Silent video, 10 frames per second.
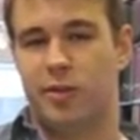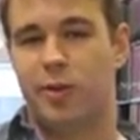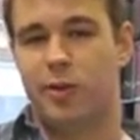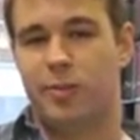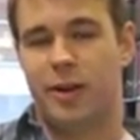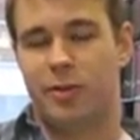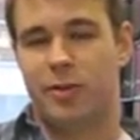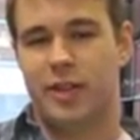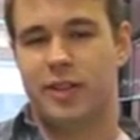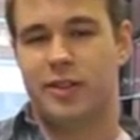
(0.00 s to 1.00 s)
learn about
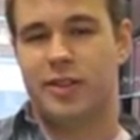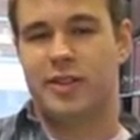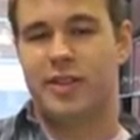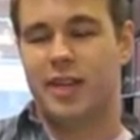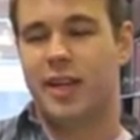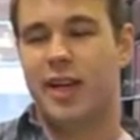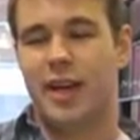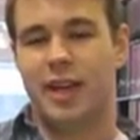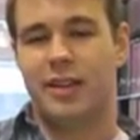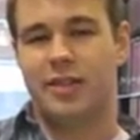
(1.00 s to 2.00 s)
Old English is that,
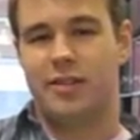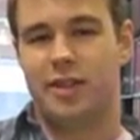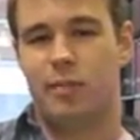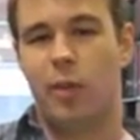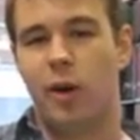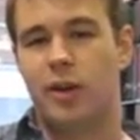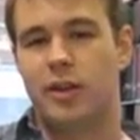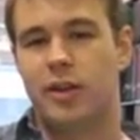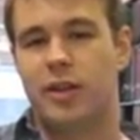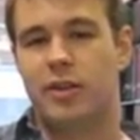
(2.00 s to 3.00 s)
at least in part,